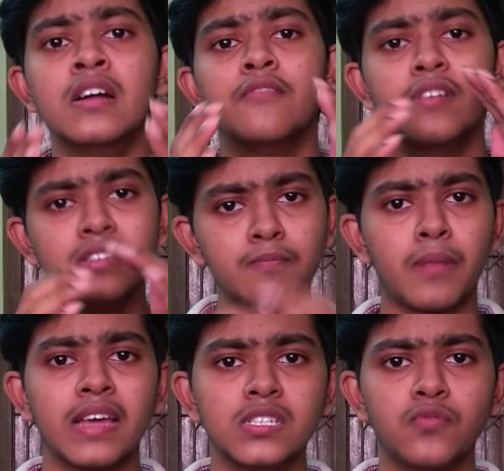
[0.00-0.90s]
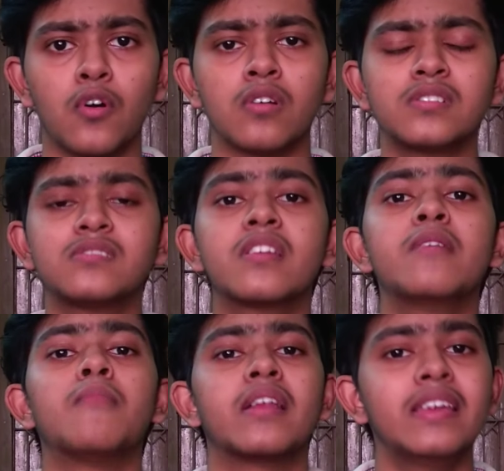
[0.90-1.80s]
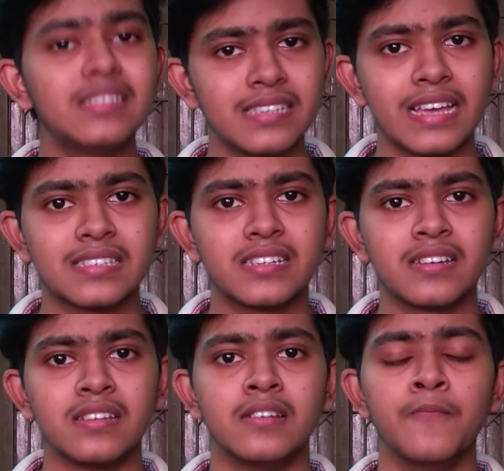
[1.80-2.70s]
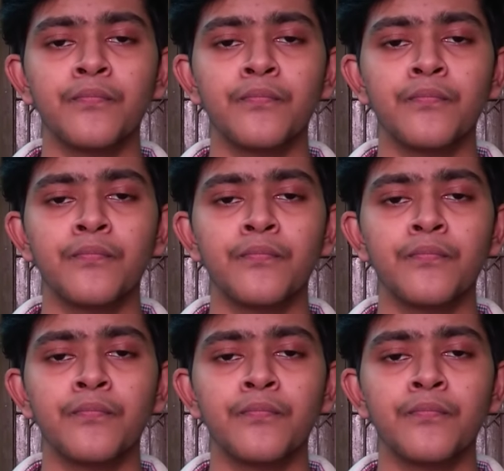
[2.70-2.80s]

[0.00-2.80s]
When the price falls, the demand is extended.